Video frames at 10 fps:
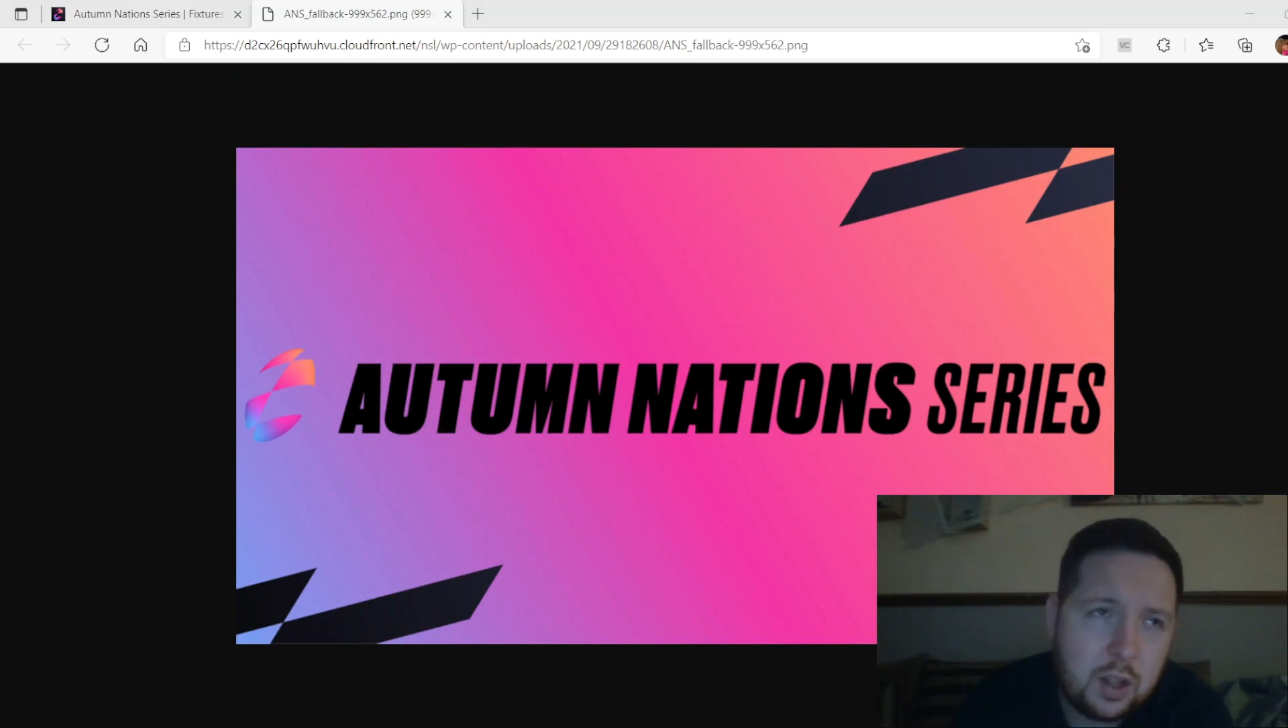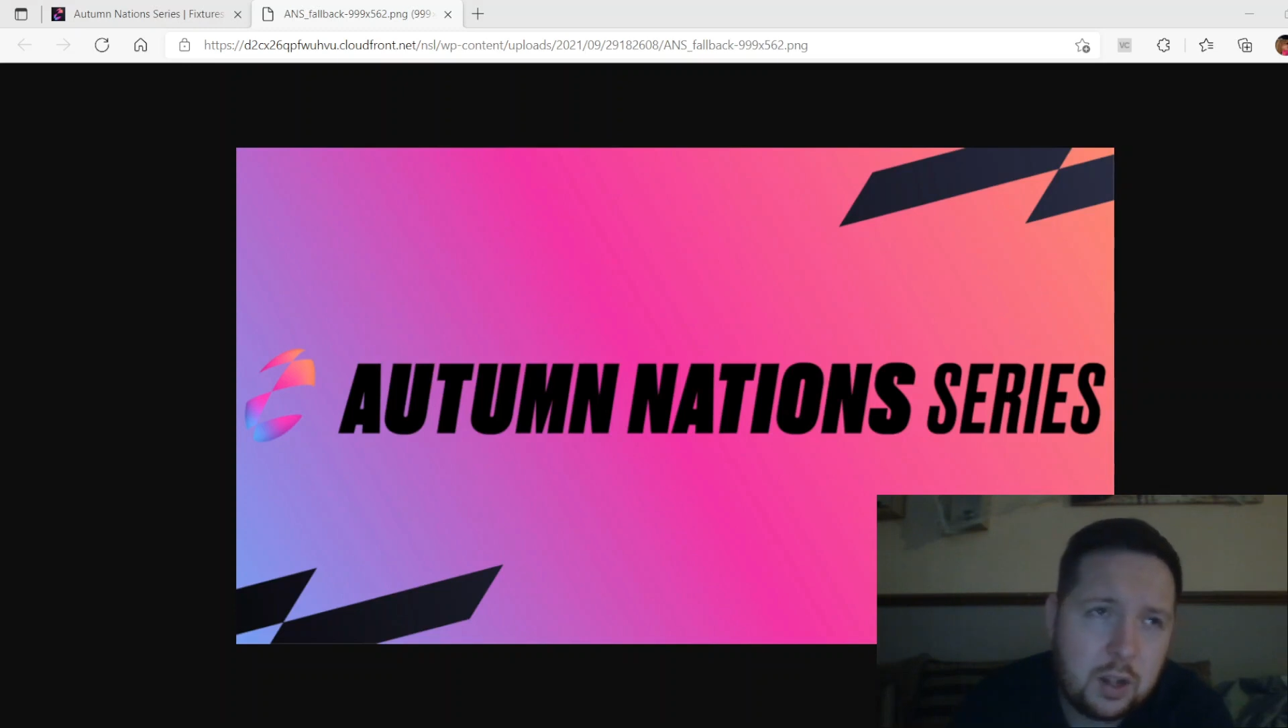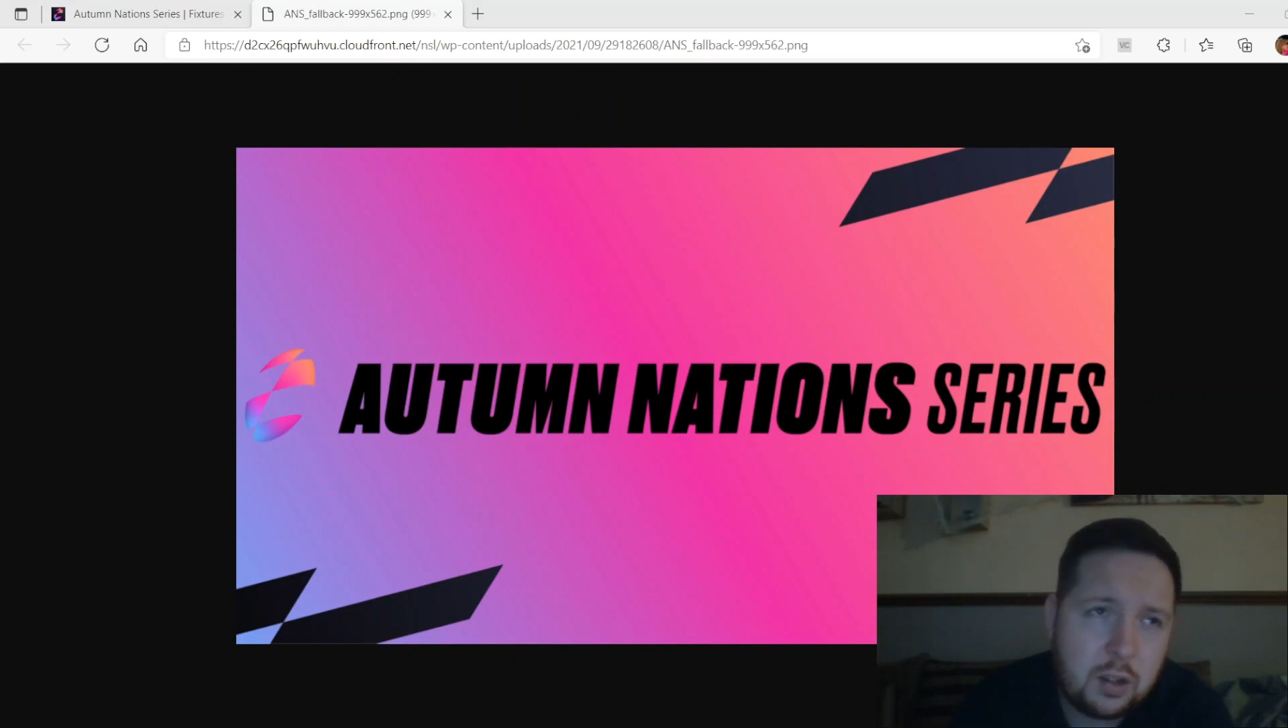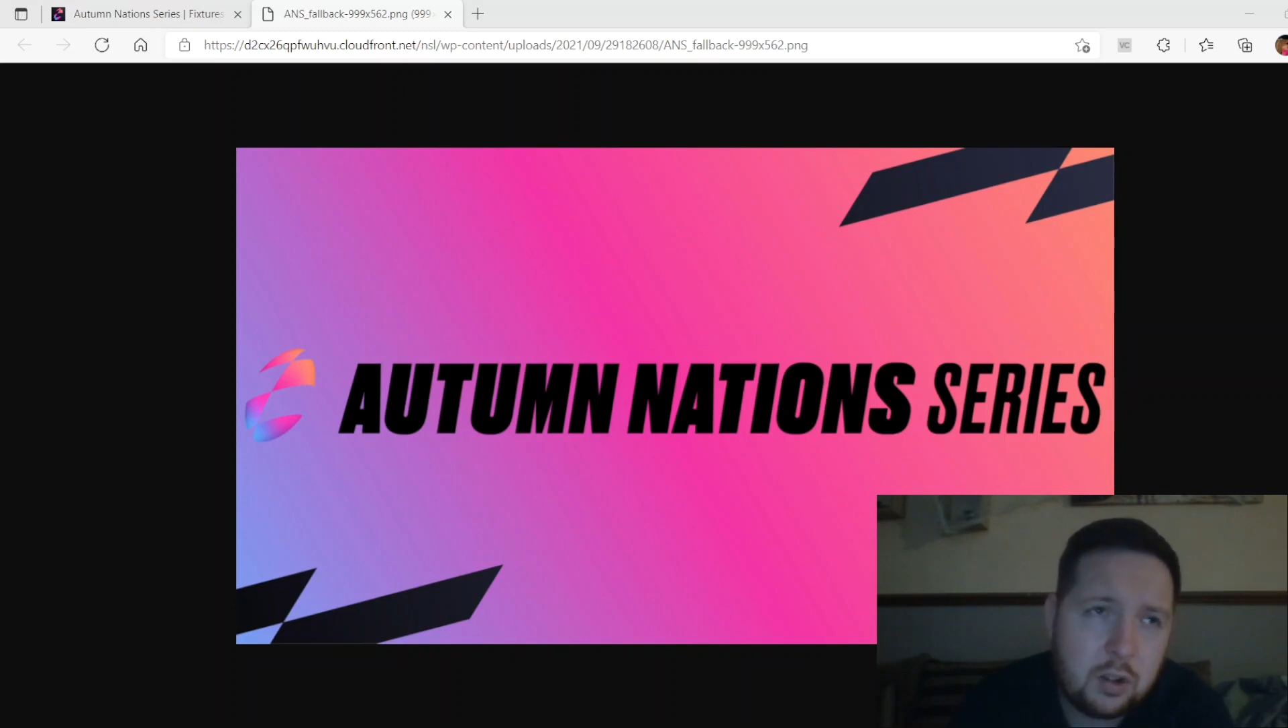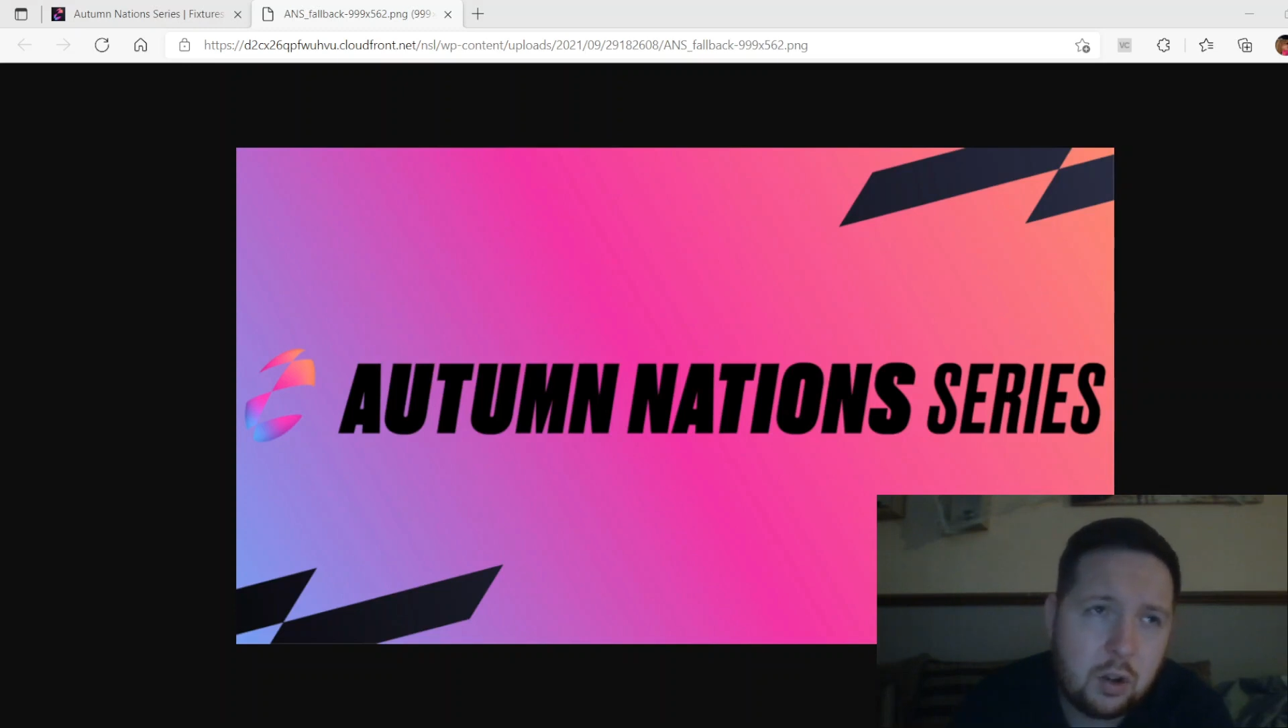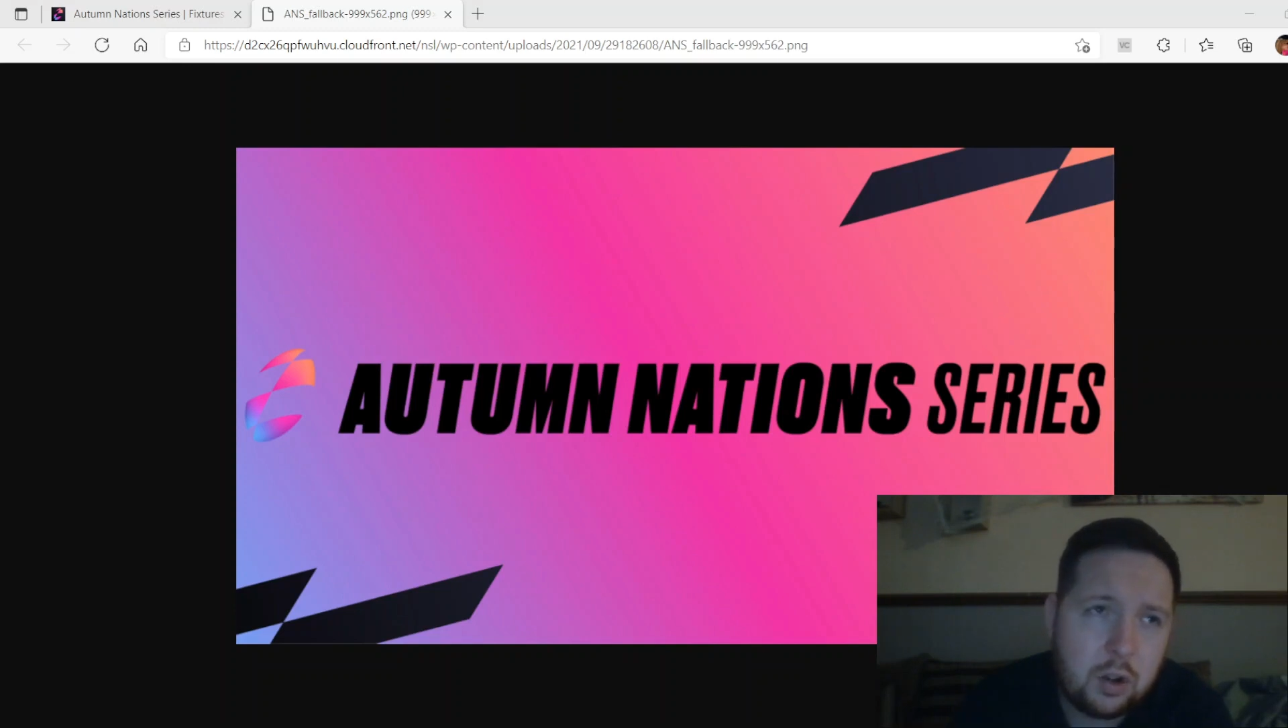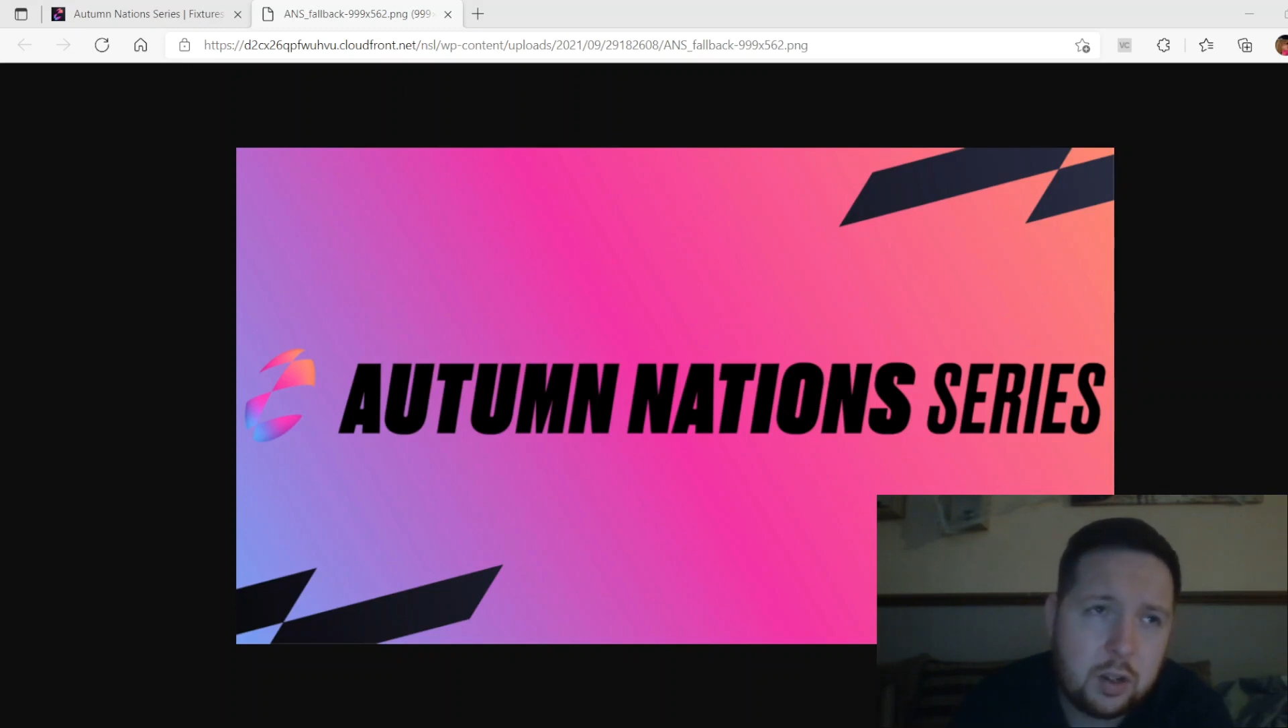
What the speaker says: and Scotland